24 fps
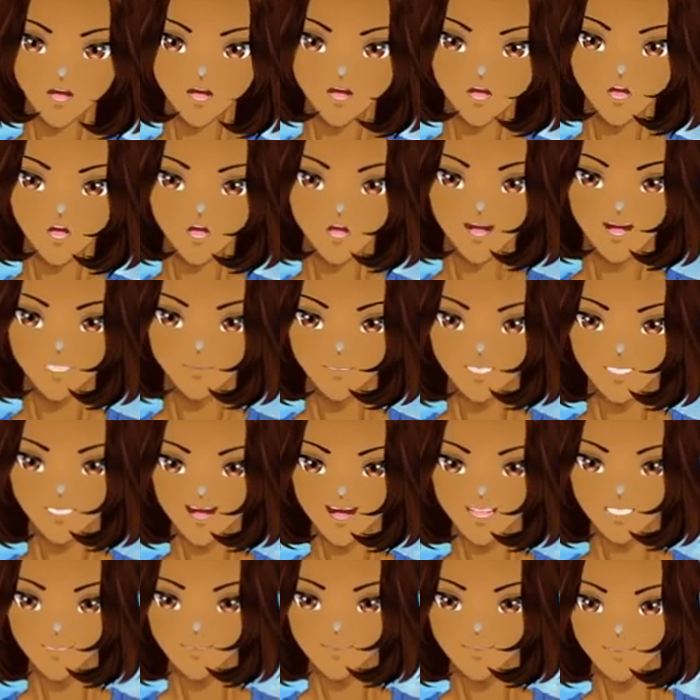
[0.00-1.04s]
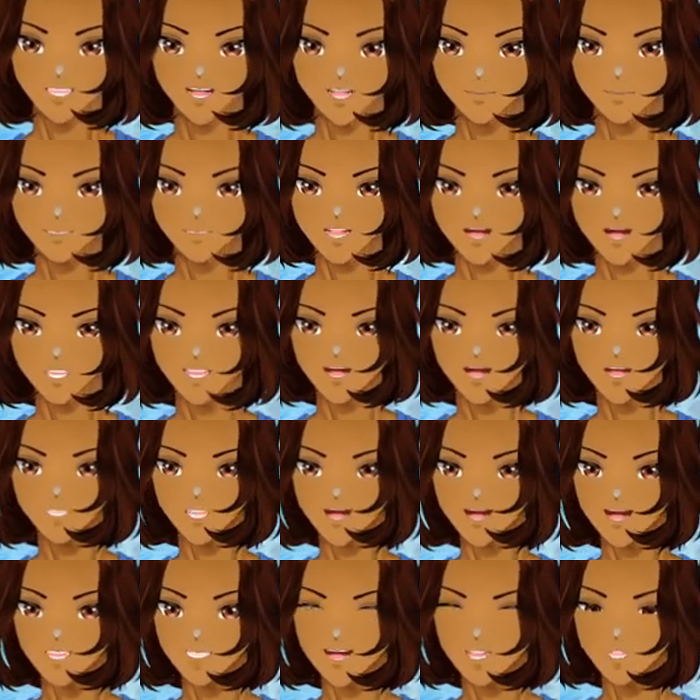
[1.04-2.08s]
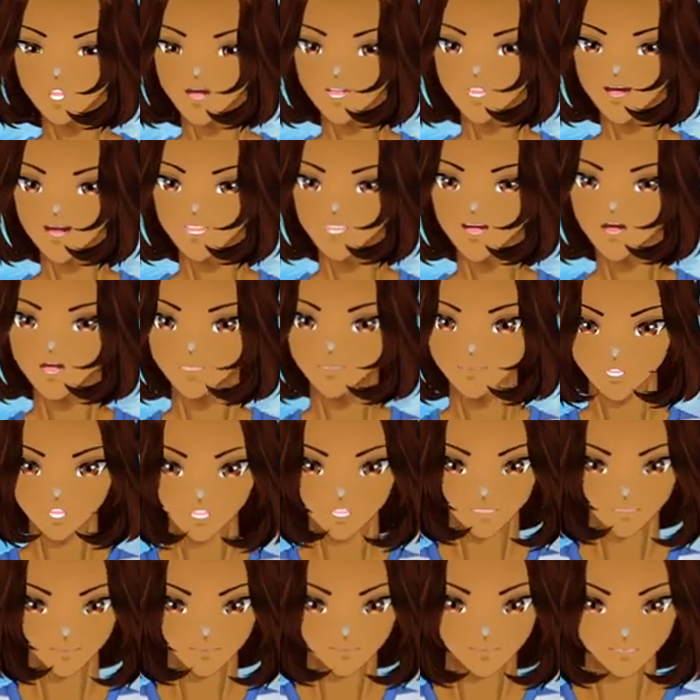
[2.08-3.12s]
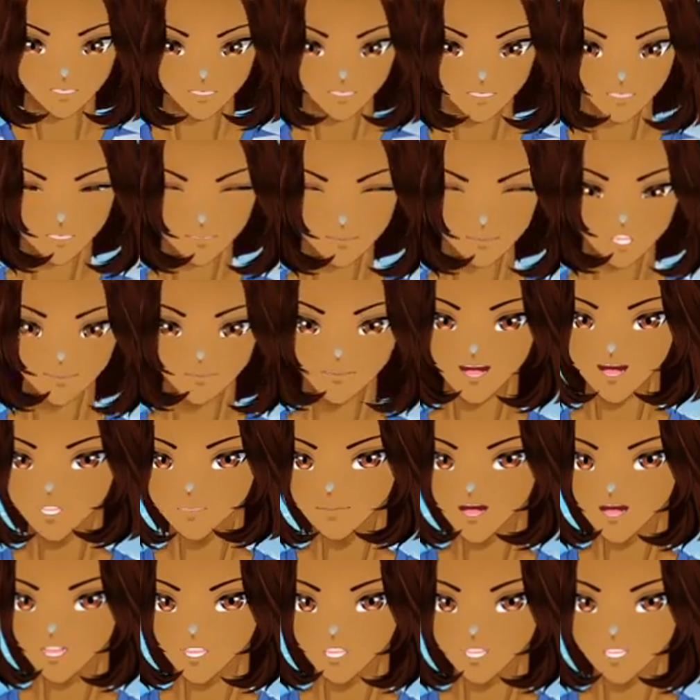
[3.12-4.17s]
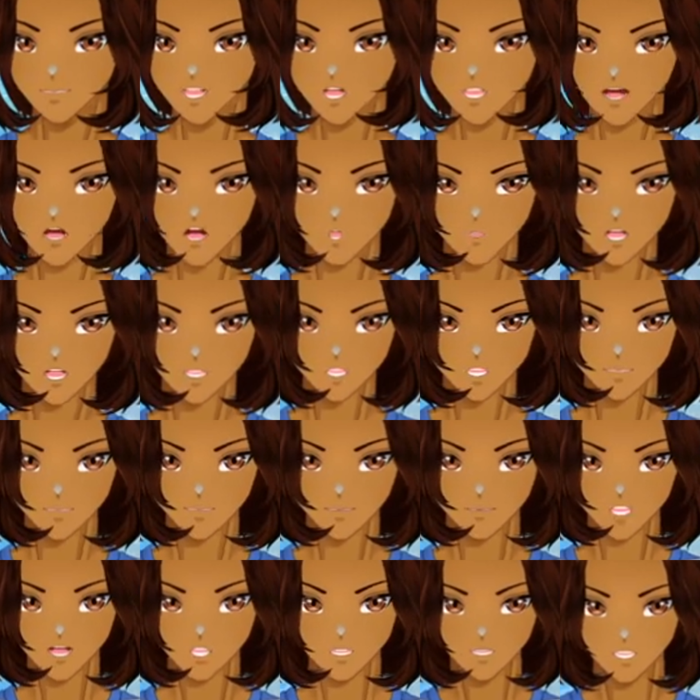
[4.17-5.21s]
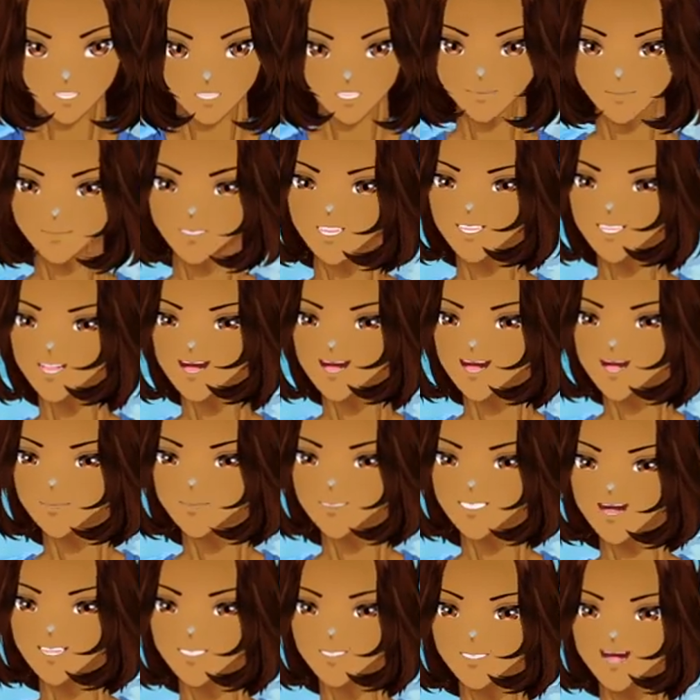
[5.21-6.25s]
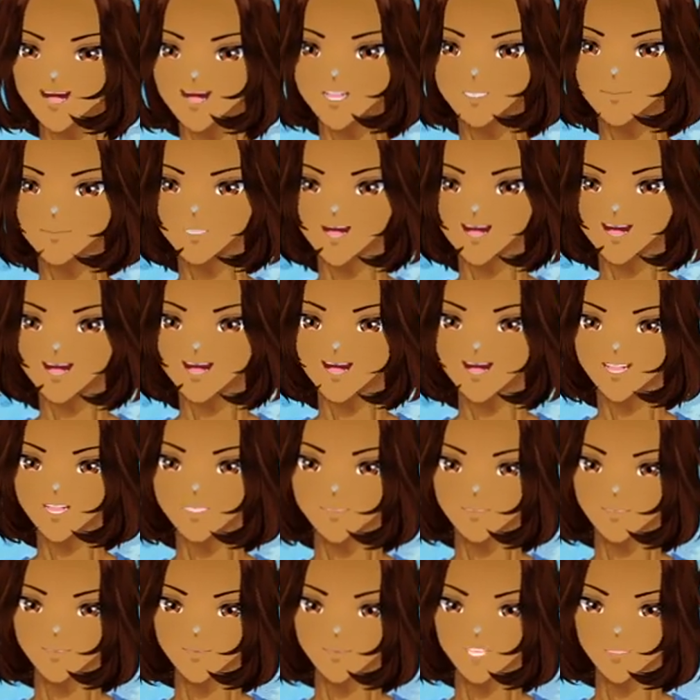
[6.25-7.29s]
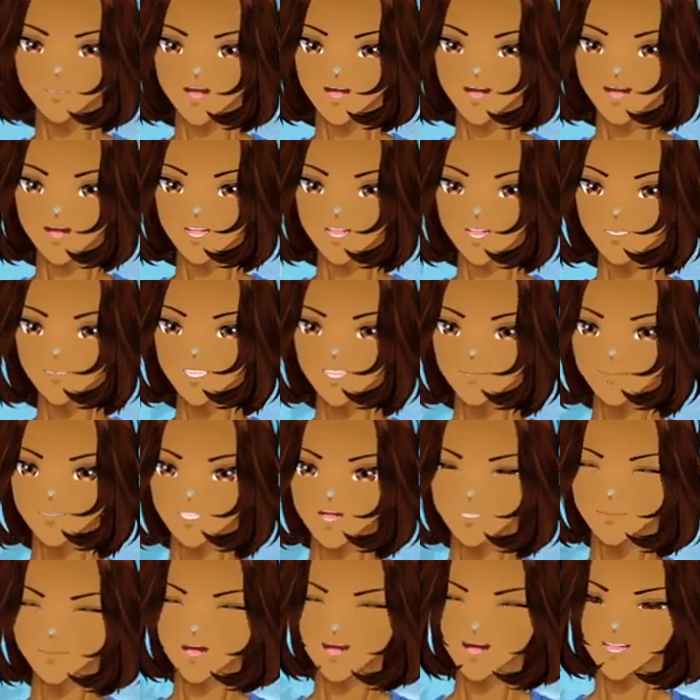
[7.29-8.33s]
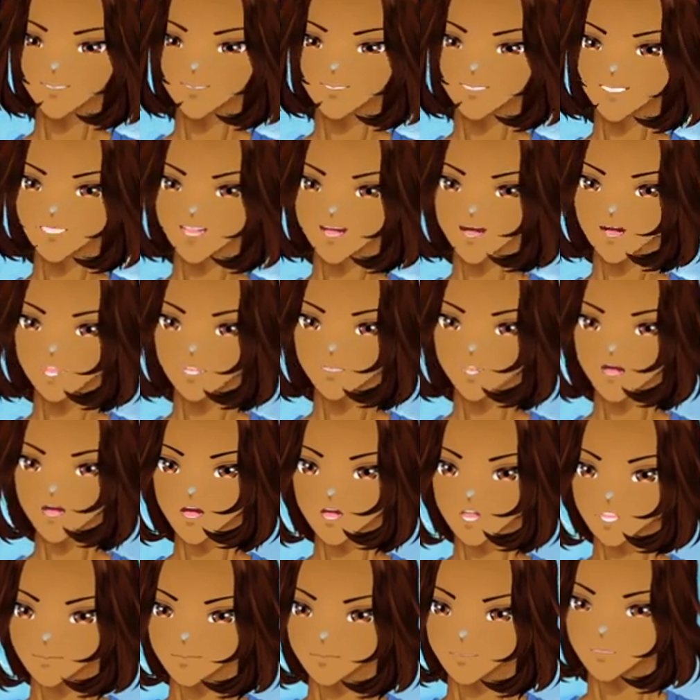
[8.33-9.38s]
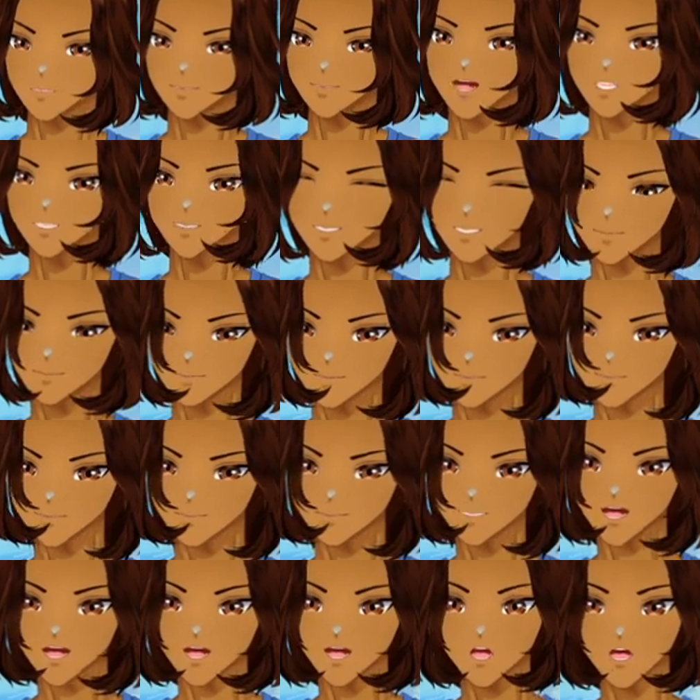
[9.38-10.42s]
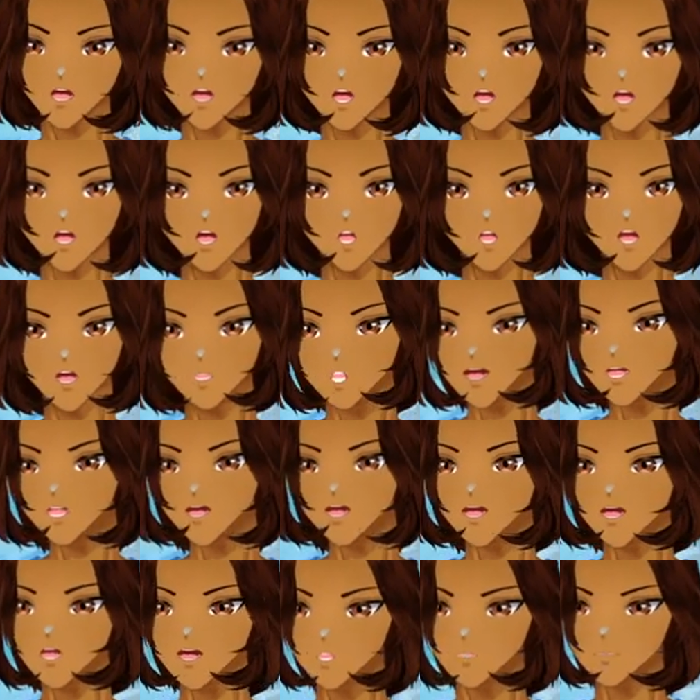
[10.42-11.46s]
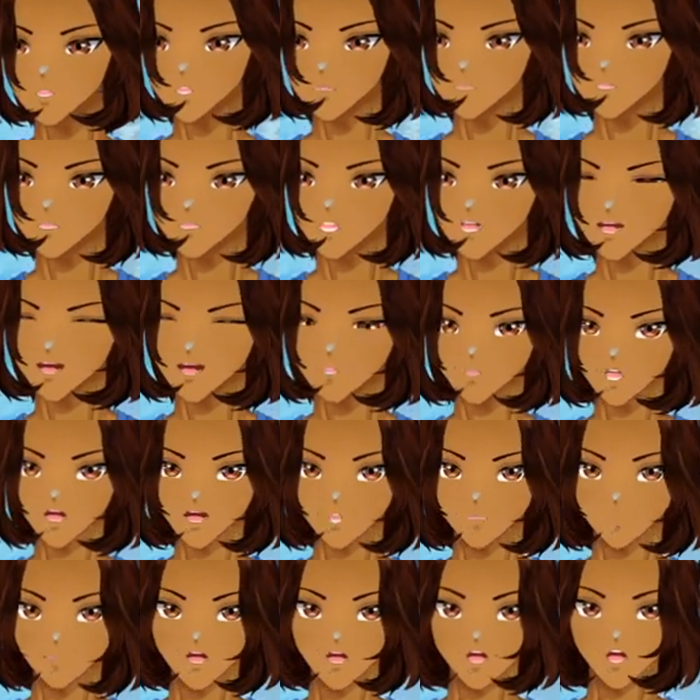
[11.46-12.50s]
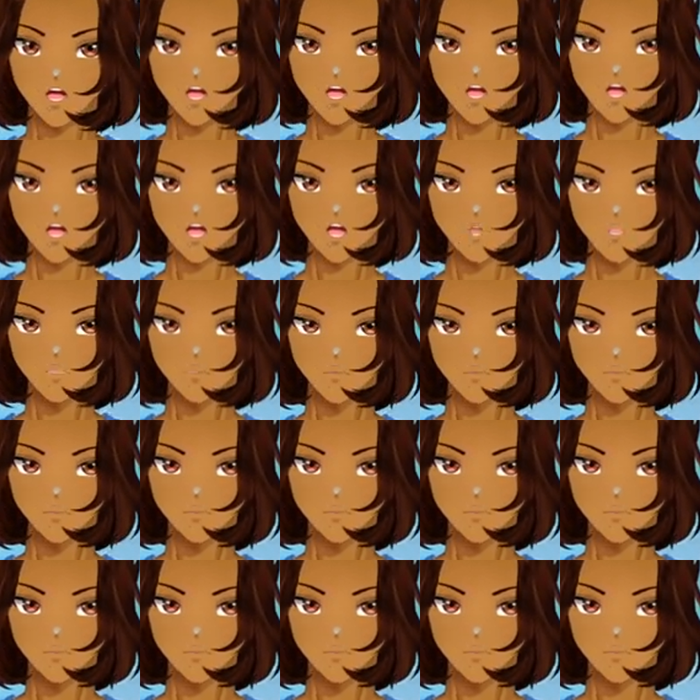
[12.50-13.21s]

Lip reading: I'm going to not stick with all the other answers. I don't want to like, oh, well, don't take mine. It's like, oh, but he's a farmer. Just have me adding to the pile of different amazing, powerful vegetables. One that not a lot of people think about. Sunchoke.